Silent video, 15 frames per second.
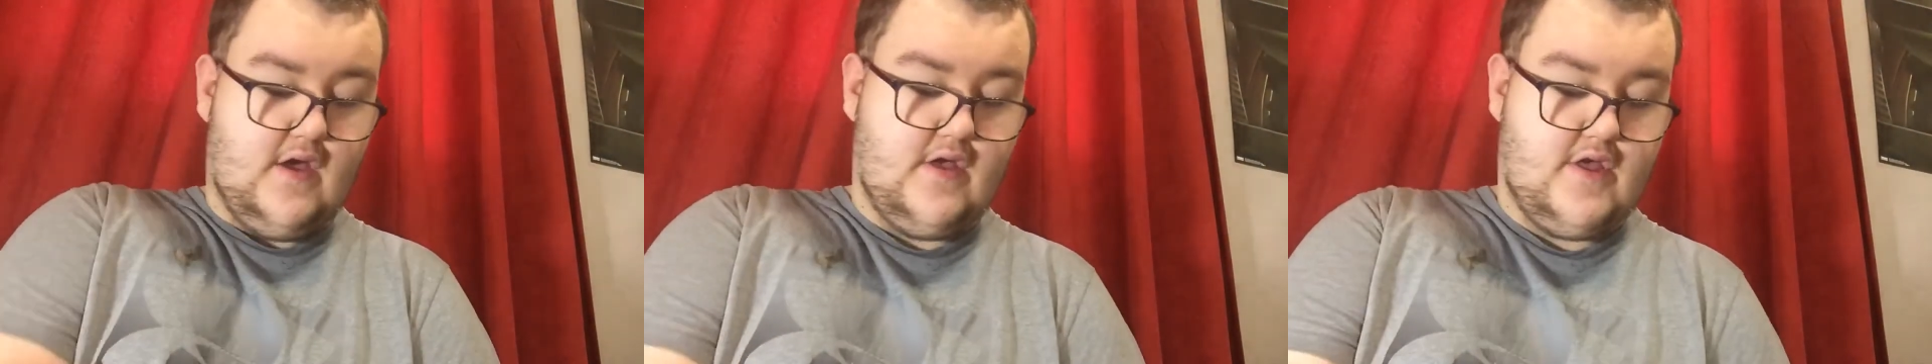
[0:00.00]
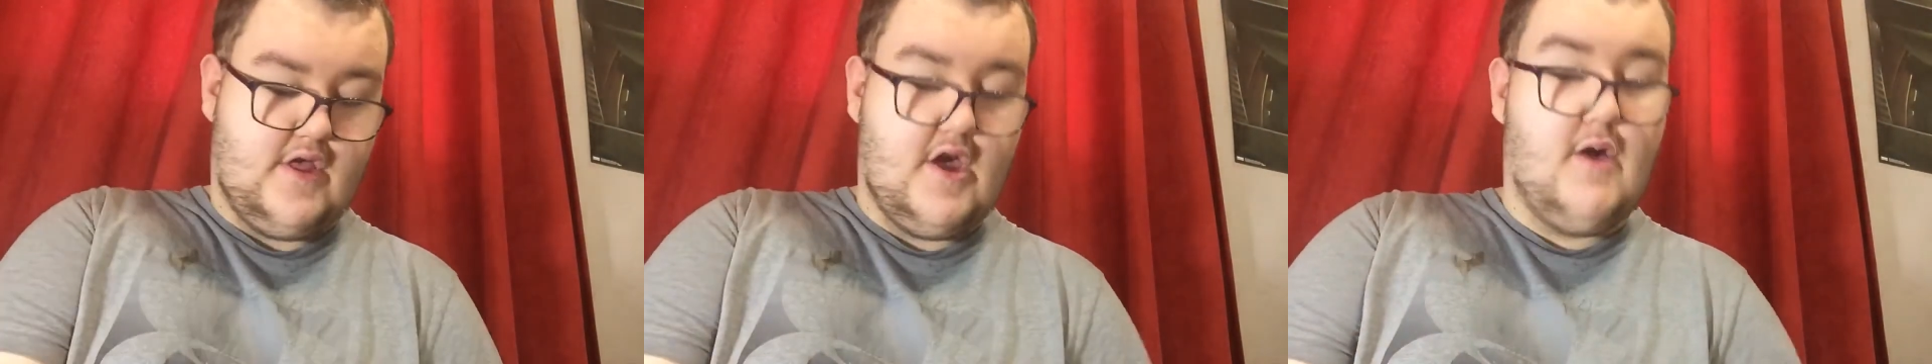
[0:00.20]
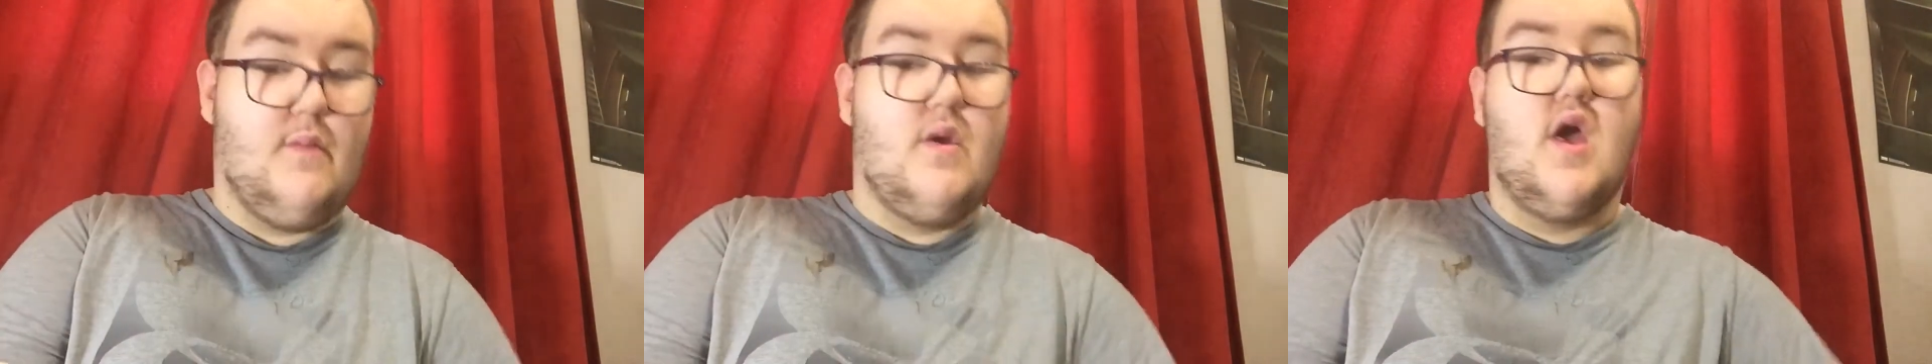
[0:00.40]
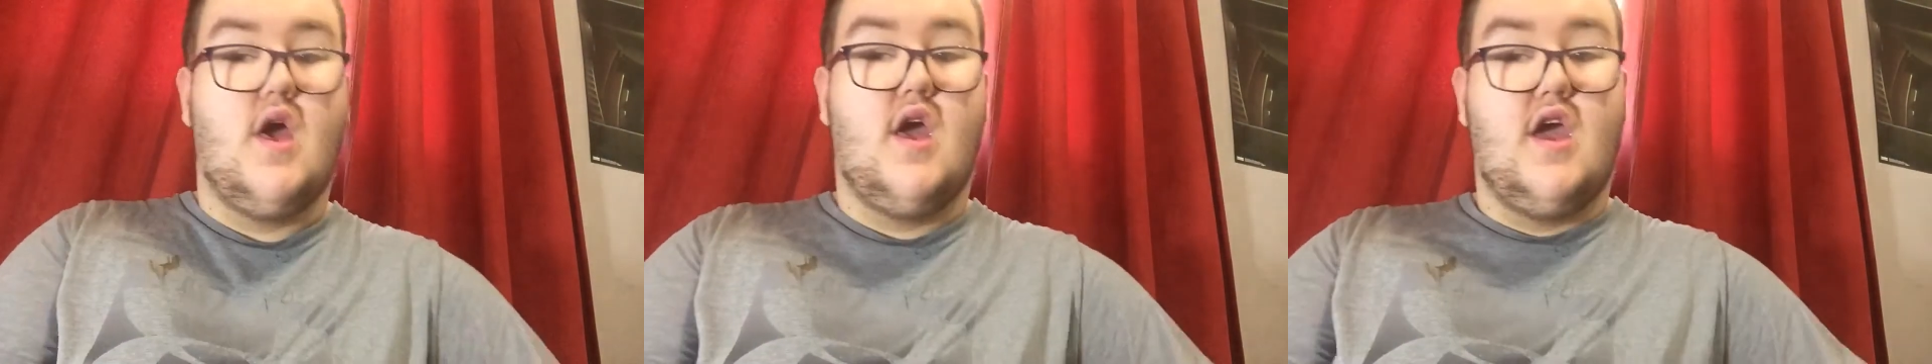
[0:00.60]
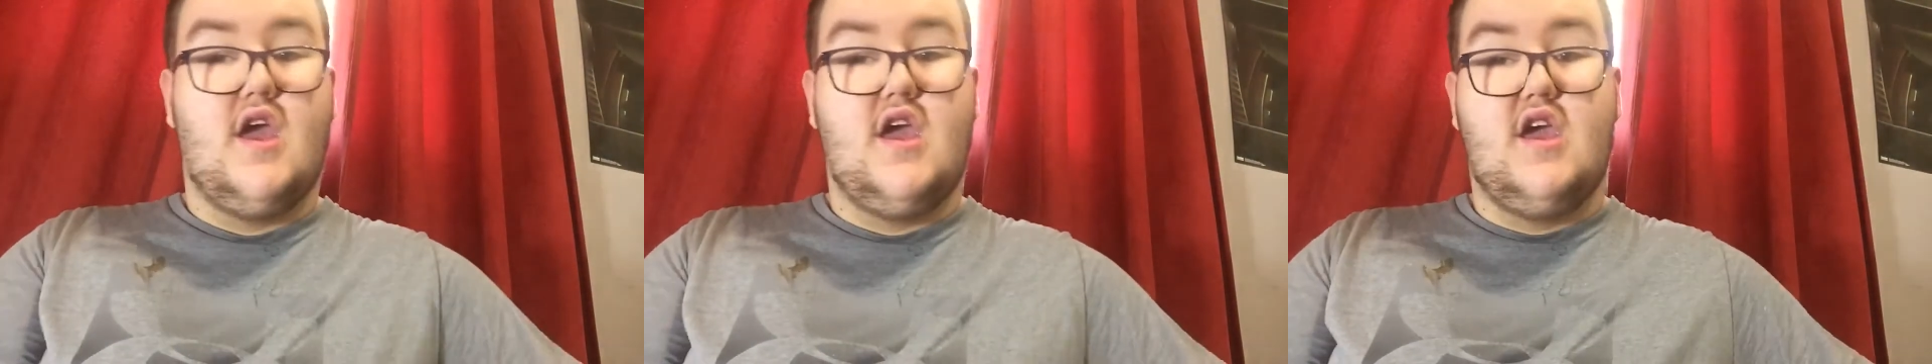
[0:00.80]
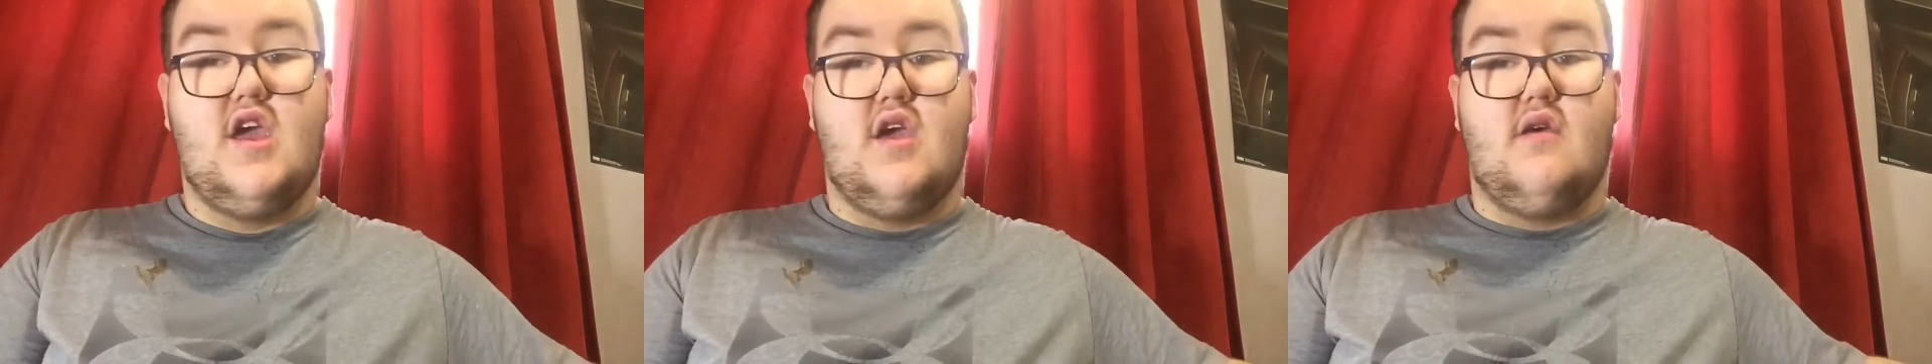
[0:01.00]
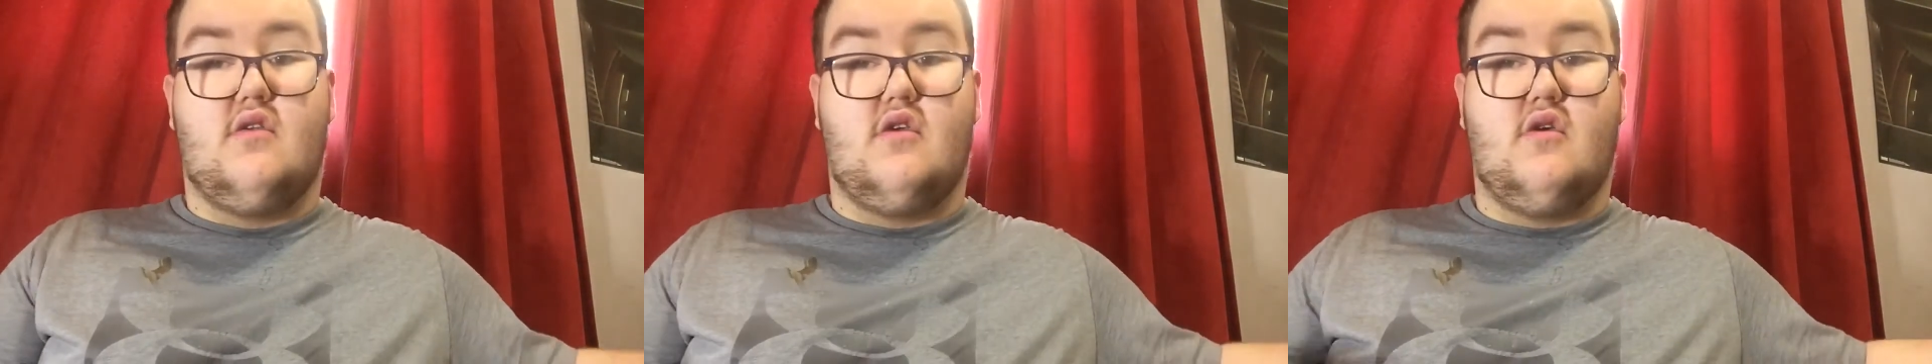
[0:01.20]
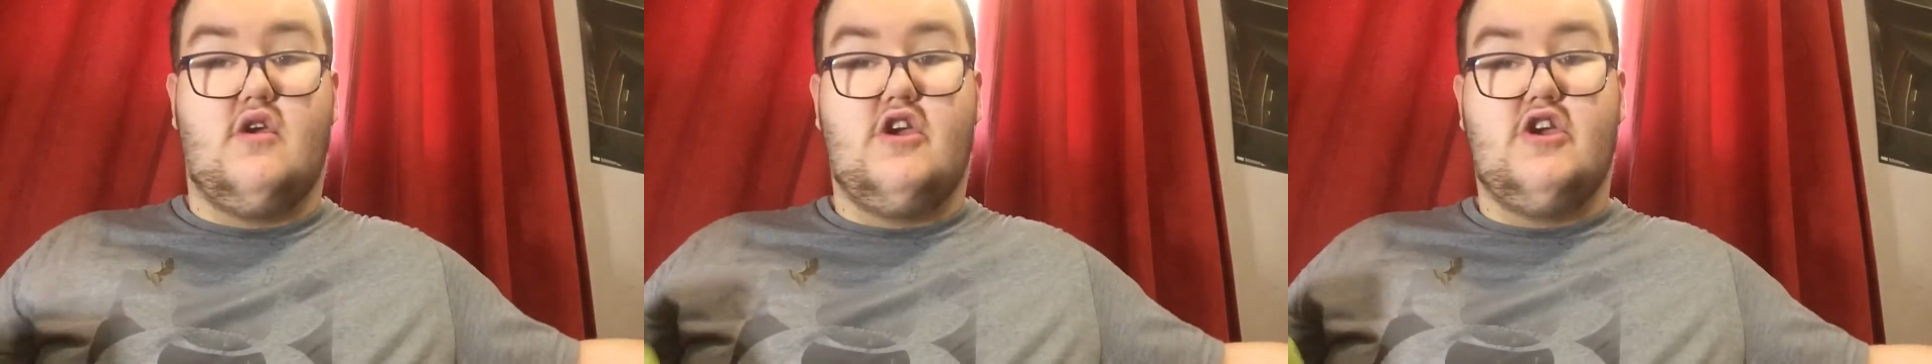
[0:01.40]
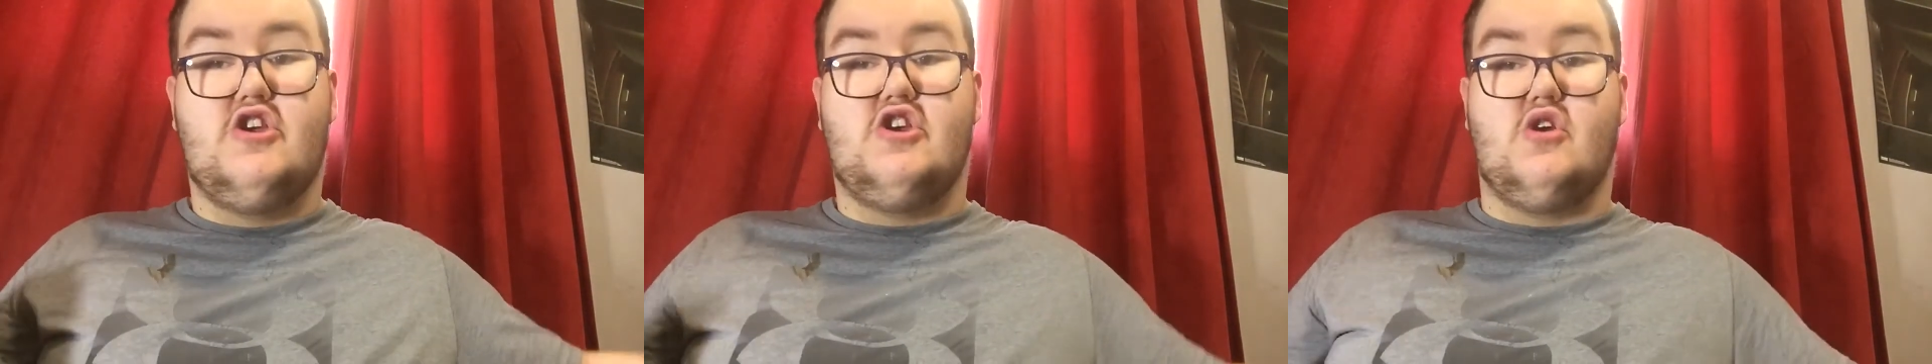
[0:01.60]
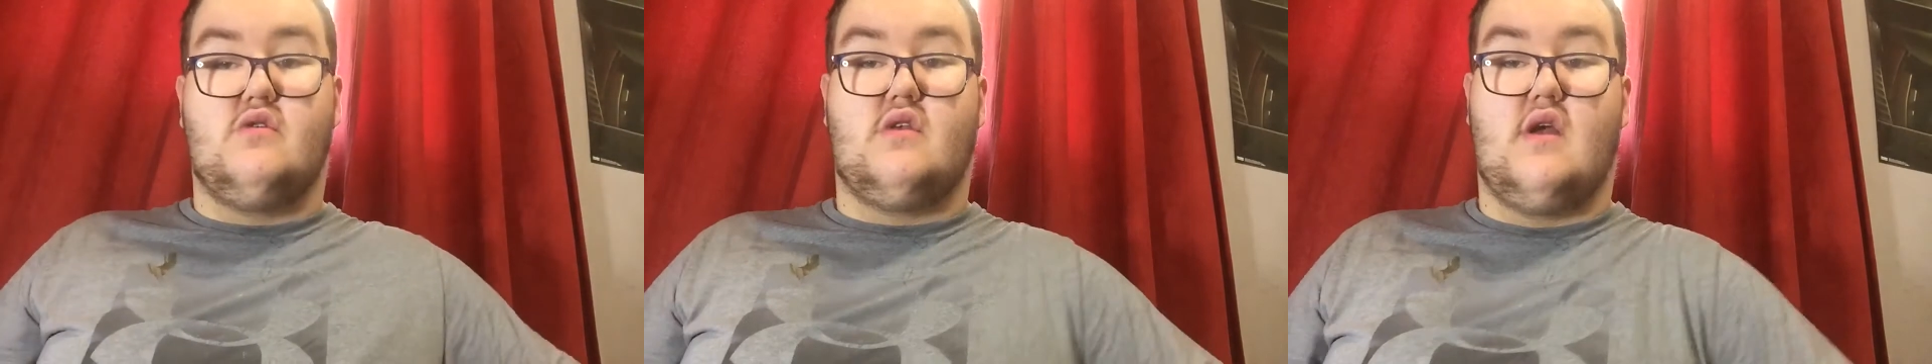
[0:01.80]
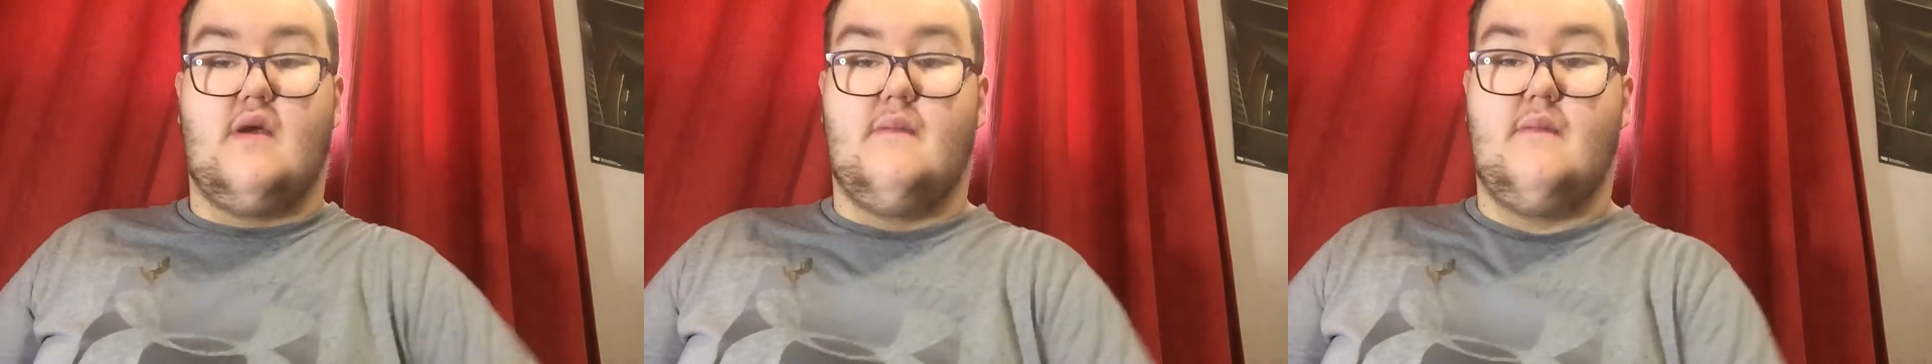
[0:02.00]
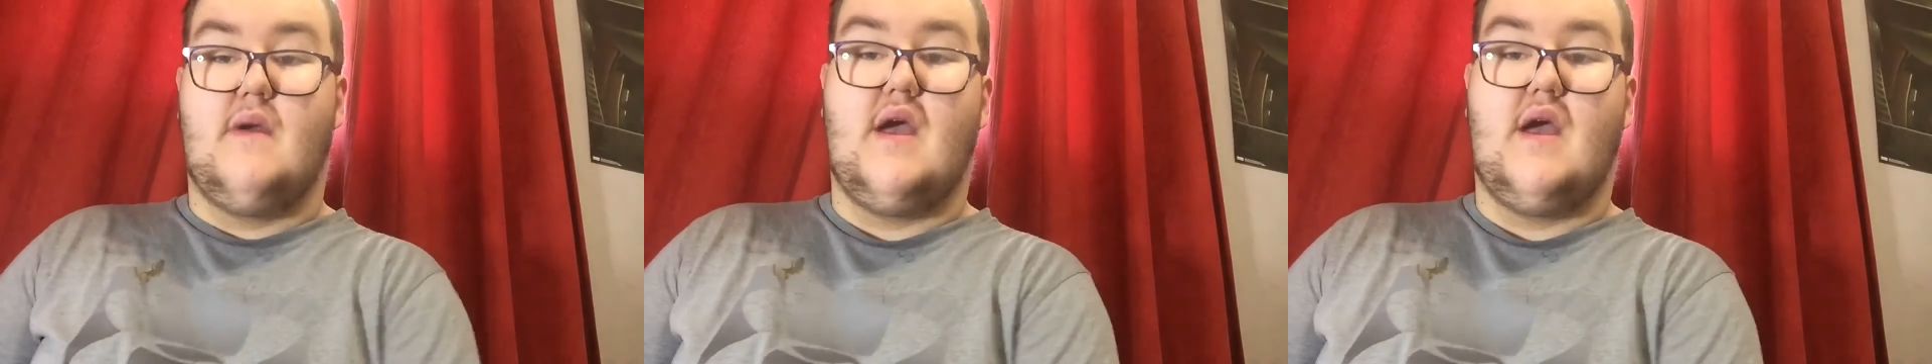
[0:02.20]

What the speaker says: So he shows up